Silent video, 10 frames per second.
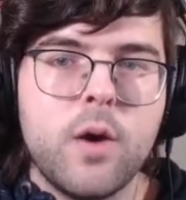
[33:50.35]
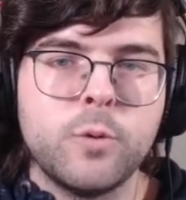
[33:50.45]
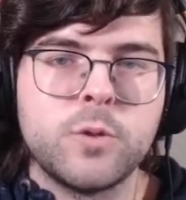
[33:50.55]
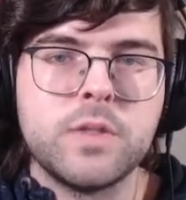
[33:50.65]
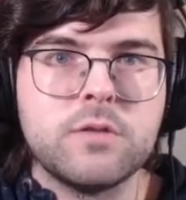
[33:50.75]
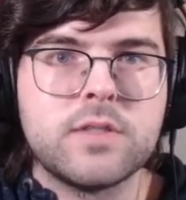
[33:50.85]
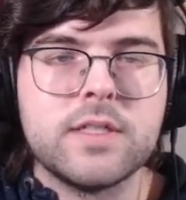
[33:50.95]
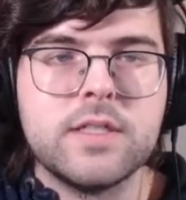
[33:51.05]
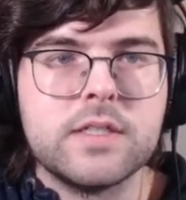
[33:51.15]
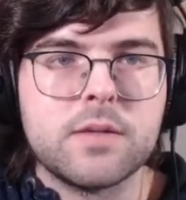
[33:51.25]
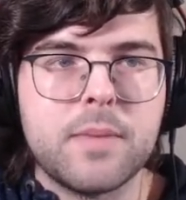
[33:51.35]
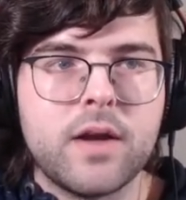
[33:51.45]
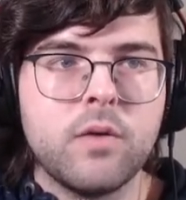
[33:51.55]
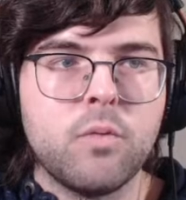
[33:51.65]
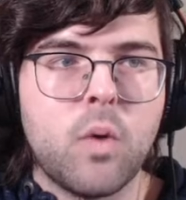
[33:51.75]
which we do see a decent
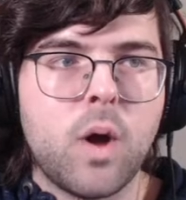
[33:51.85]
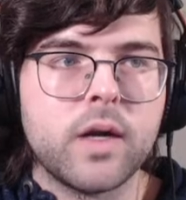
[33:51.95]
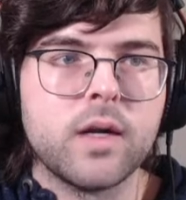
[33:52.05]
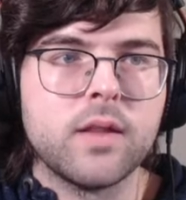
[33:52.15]
amount of water,